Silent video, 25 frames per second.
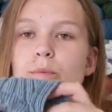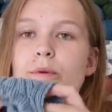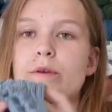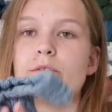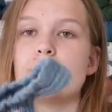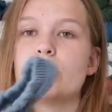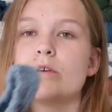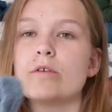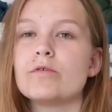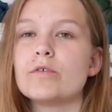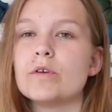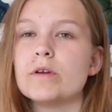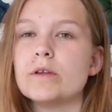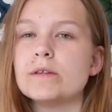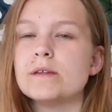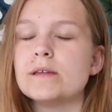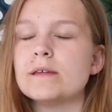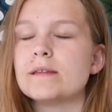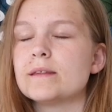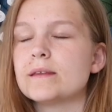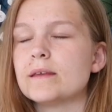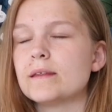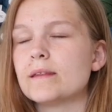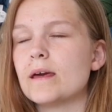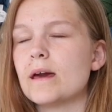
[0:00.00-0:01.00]
be very fun.
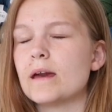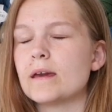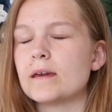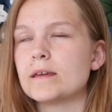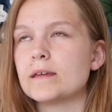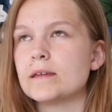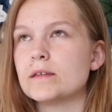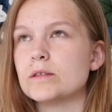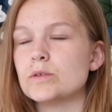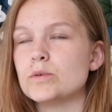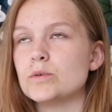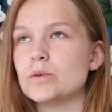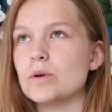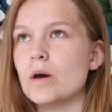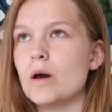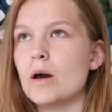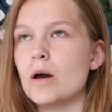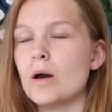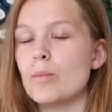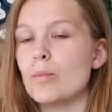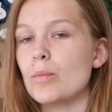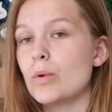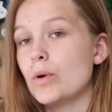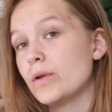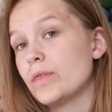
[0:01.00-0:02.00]
And then I can do a
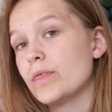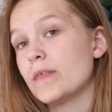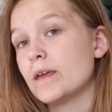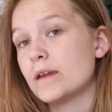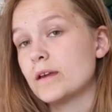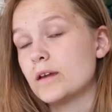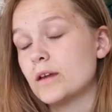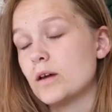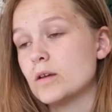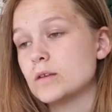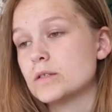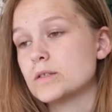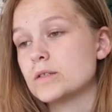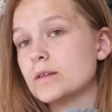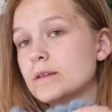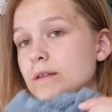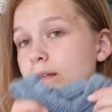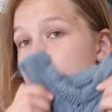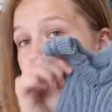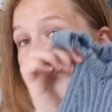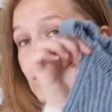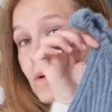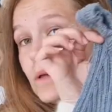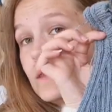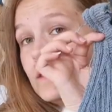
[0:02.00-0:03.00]
birthday costume
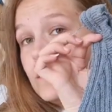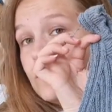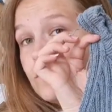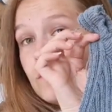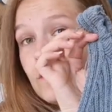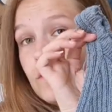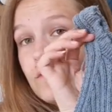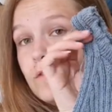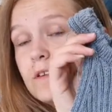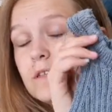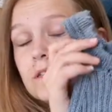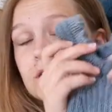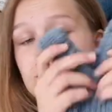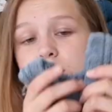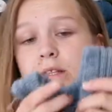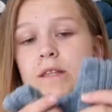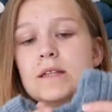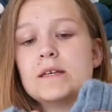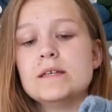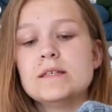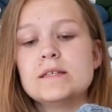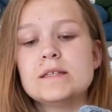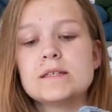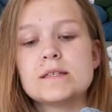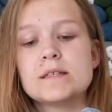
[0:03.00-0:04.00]
as well if I finish
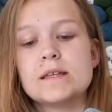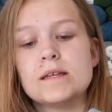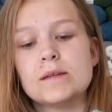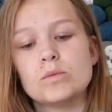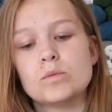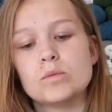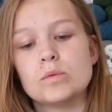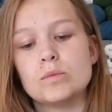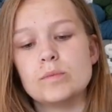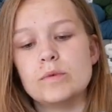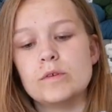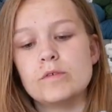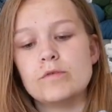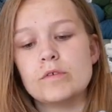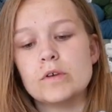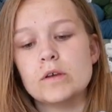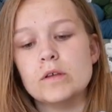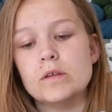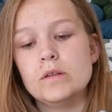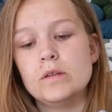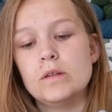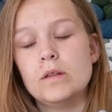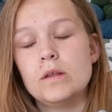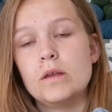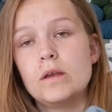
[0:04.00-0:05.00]
this. That would be
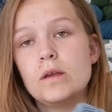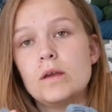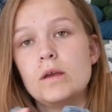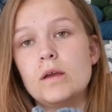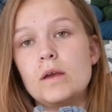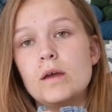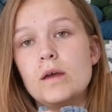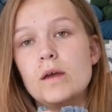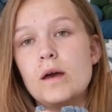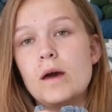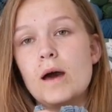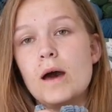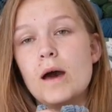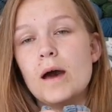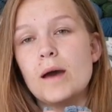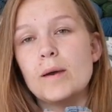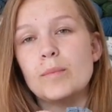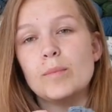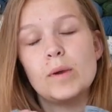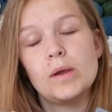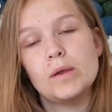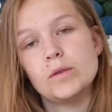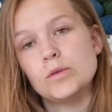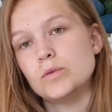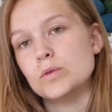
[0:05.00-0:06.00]
fun. I
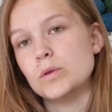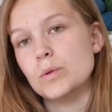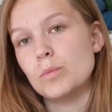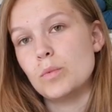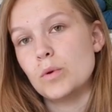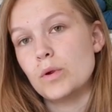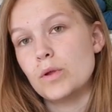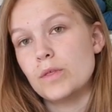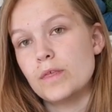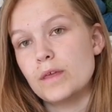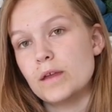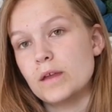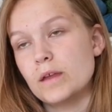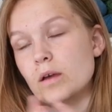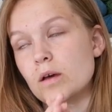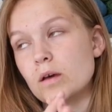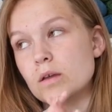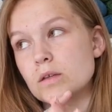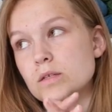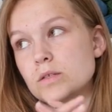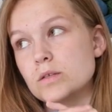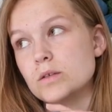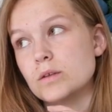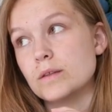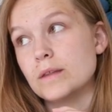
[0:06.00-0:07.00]
might do a birthday
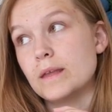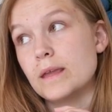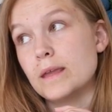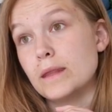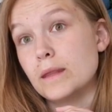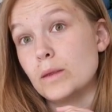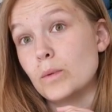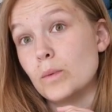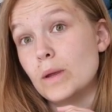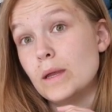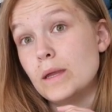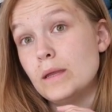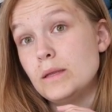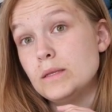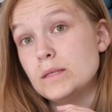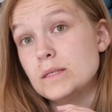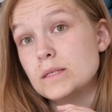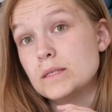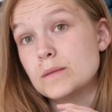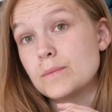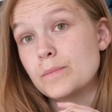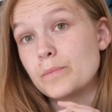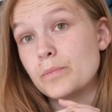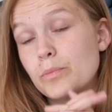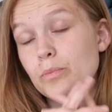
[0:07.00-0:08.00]
costume
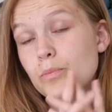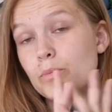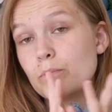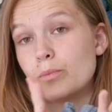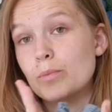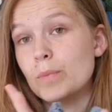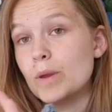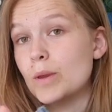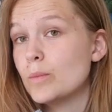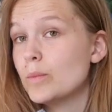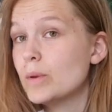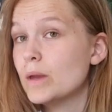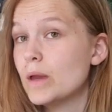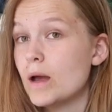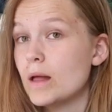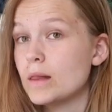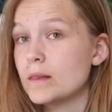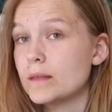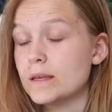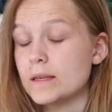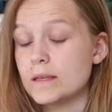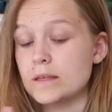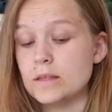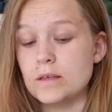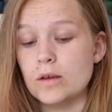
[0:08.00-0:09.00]
anyways. Maybe I'll
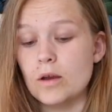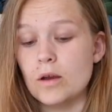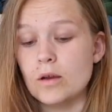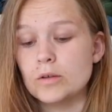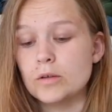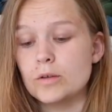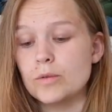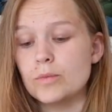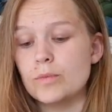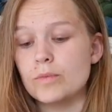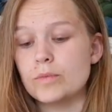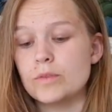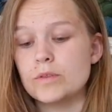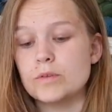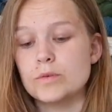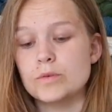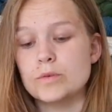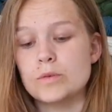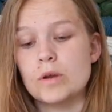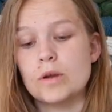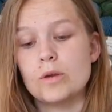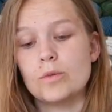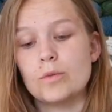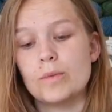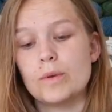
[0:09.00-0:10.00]
get yarn on, to,
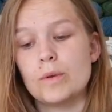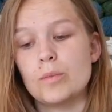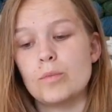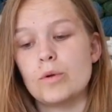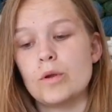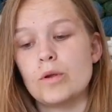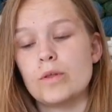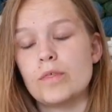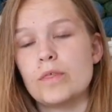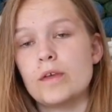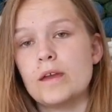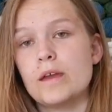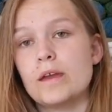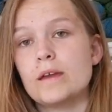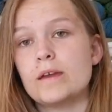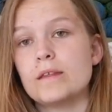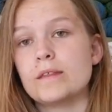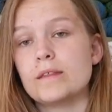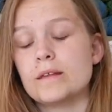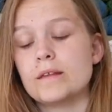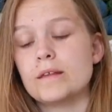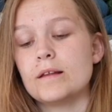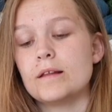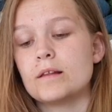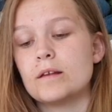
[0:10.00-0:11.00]
on my birthday and
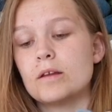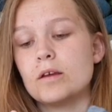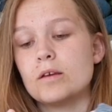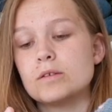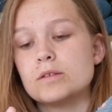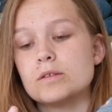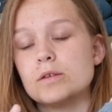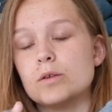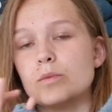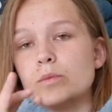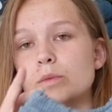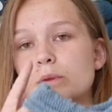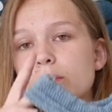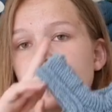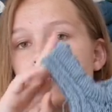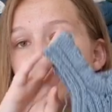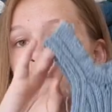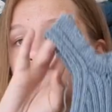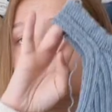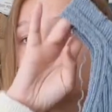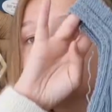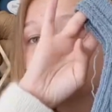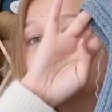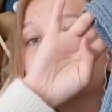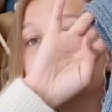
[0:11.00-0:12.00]
then I'll cast on with that.
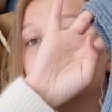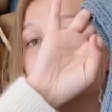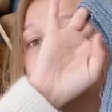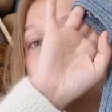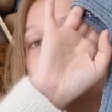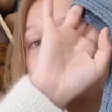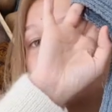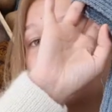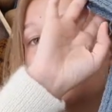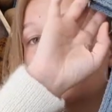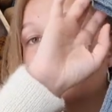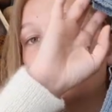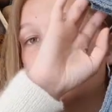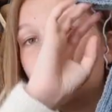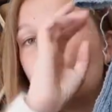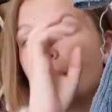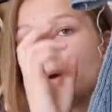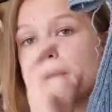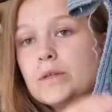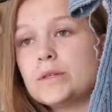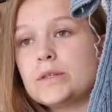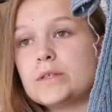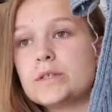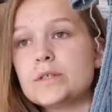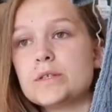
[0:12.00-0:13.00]

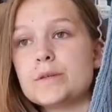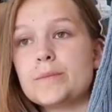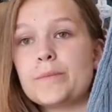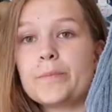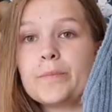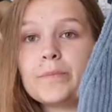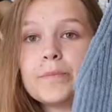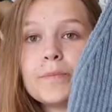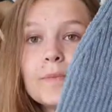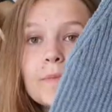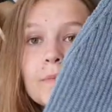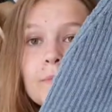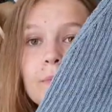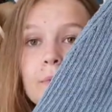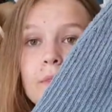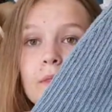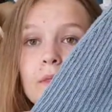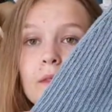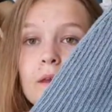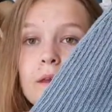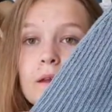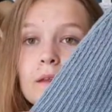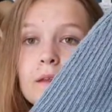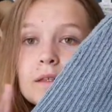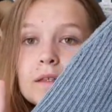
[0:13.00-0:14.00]
But
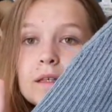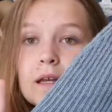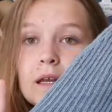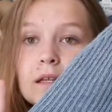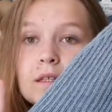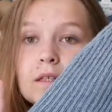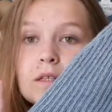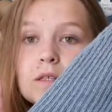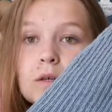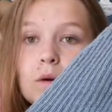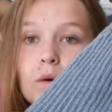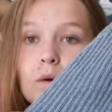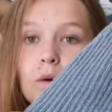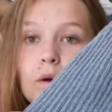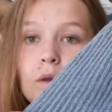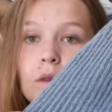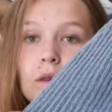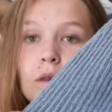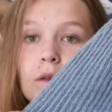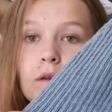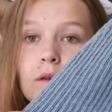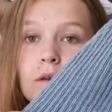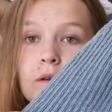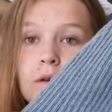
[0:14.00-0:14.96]
that's all